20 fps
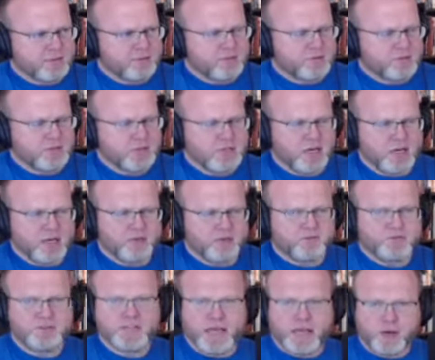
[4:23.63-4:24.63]
to kind
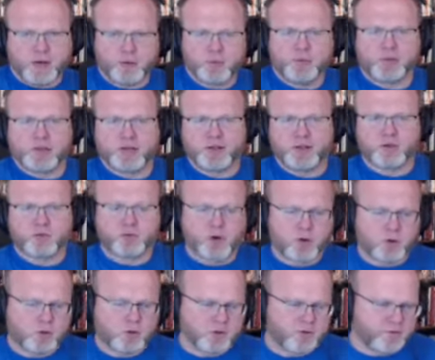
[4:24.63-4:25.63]
of downplay the
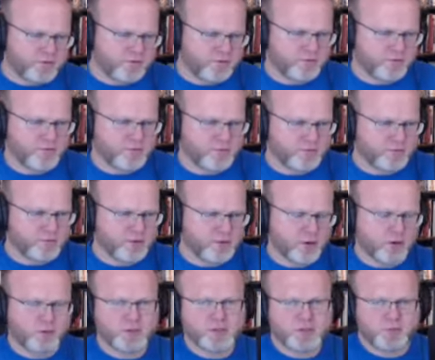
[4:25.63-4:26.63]
role of the
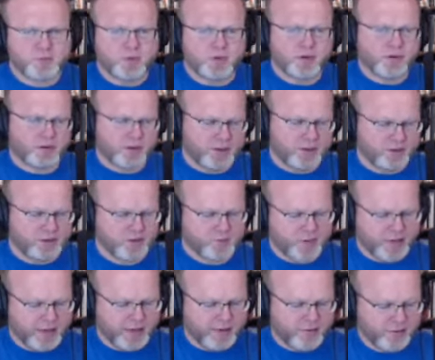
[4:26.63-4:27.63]
Holy Spirit in
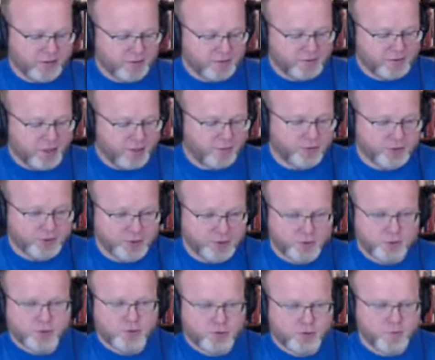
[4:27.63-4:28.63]
inspiring not only
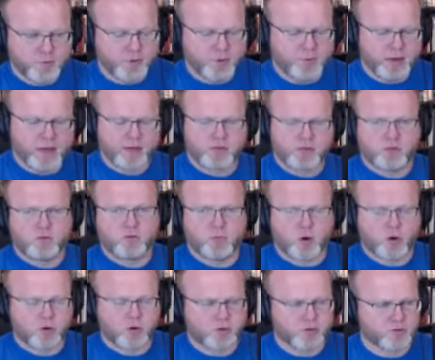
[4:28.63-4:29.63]
Luke, but Matthew and
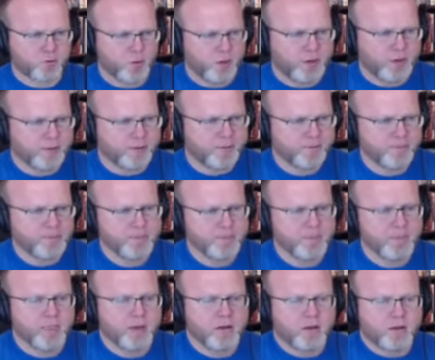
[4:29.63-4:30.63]
Mark as well.
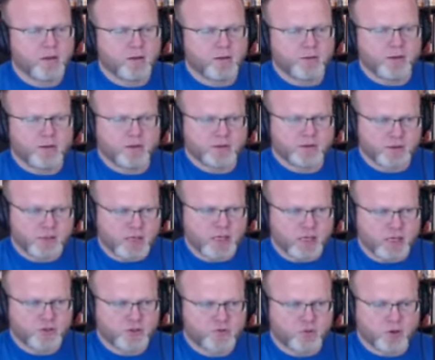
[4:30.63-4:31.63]
They
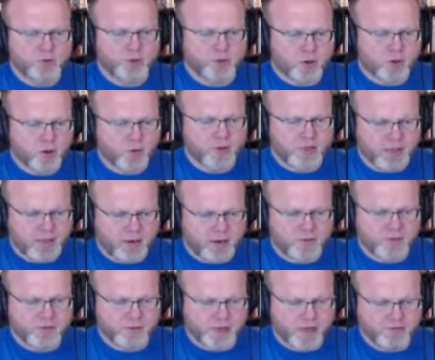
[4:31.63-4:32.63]
each wrote their own account
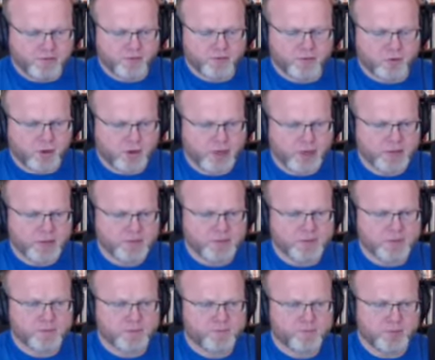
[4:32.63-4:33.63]
of the life of
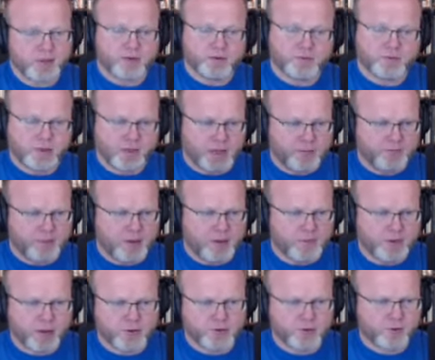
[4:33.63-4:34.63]
Christ. And I'm
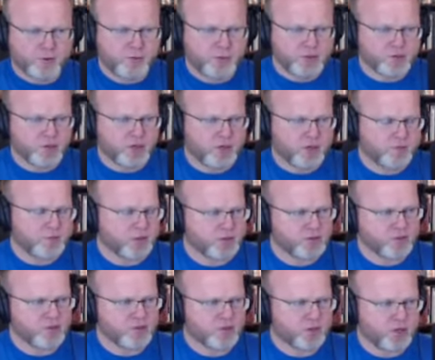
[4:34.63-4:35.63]
not including John,
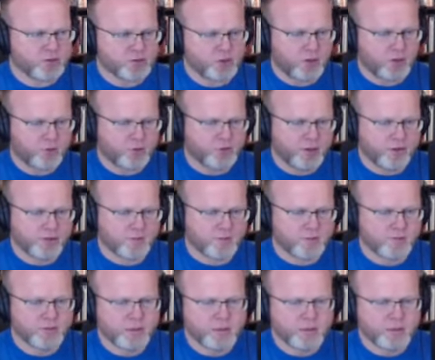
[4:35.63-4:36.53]
because John's a whole nother